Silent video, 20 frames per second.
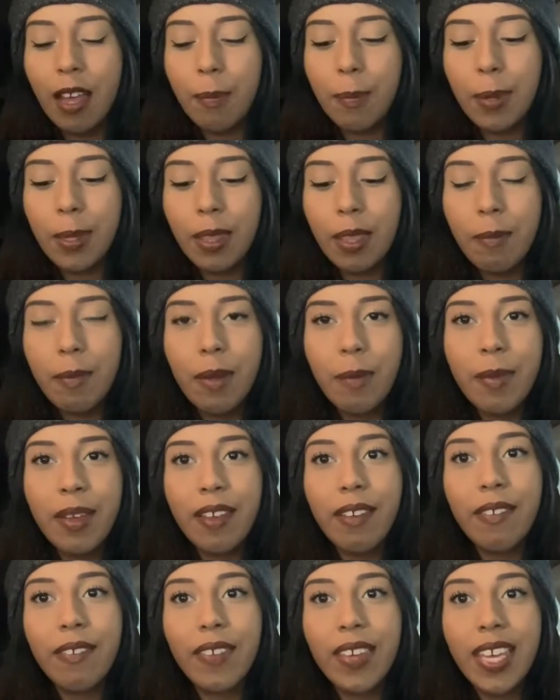I'll put them on
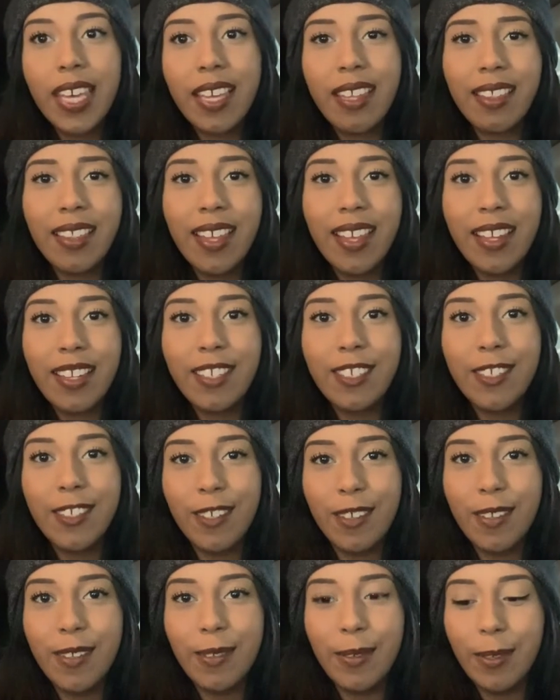my feet and like
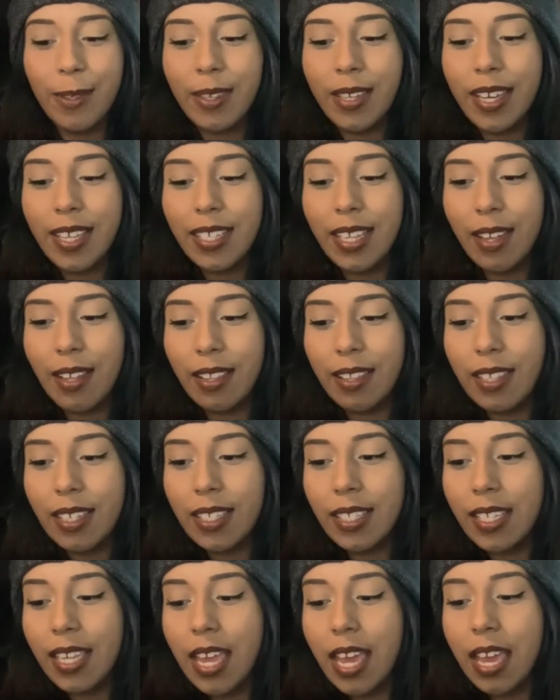show you guys how it
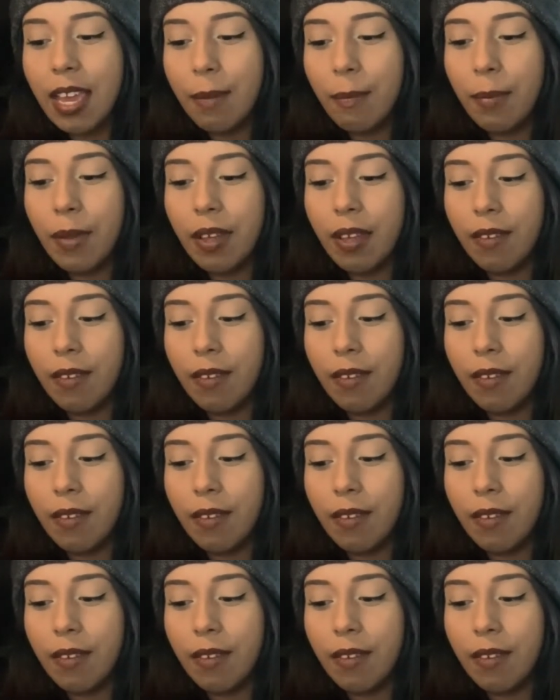looks like.